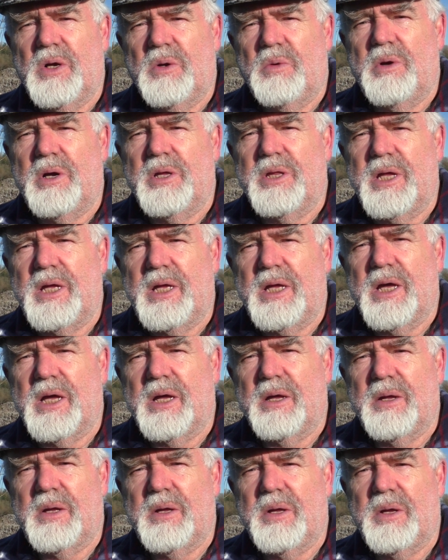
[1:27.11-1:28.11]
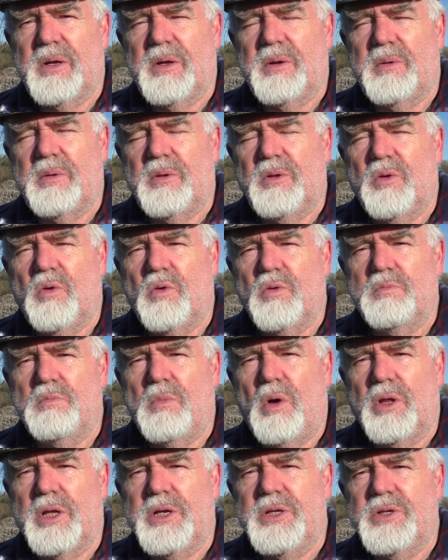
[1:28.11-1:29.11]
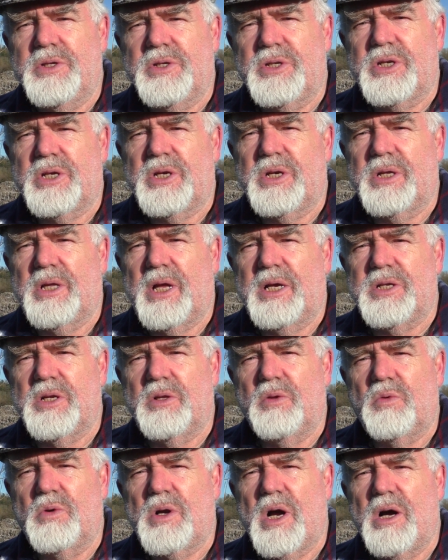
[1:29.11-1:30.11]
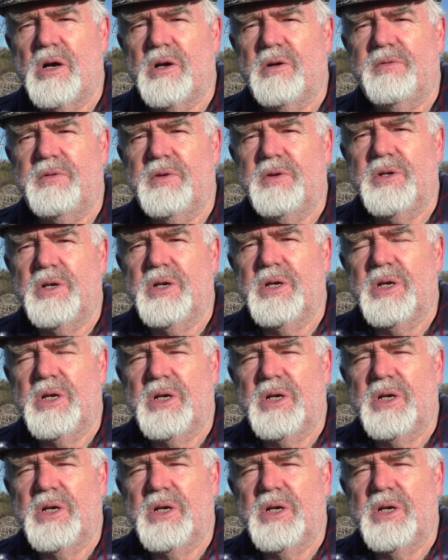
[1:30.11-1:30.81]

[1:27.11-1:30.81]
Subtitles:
where the Lord Mollins, later Lord Hungerford,